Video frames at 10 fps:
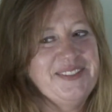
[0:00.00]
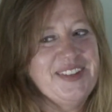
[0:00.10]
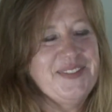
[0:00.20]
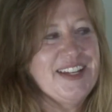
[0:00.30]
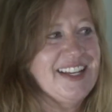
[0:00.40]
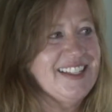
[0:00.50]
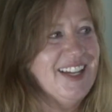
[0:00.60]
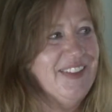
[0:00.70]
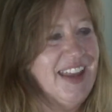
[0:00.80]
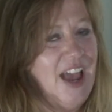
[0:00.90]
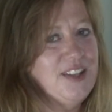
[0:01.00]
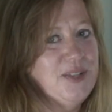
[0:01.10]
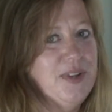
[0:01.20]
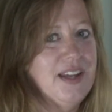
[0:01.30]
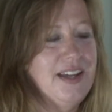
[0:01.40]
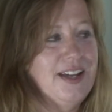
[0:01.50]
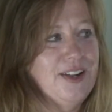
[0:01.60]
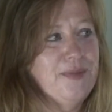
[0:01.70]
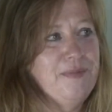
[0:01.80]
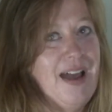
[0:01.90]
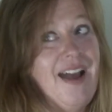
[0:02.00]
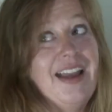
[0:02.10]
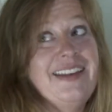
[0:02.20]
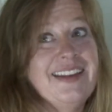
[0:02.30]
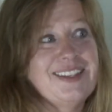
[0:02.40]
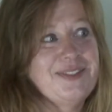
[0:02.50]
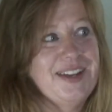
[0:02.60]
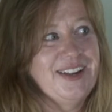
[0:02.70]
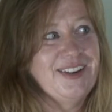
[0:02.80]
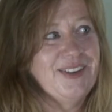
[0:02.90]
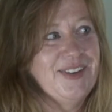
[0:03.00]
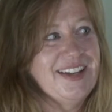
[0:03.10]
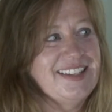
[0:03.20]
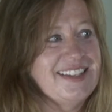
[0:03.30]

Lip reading: We can sit on the couch and we can hear behind us, we hear noise.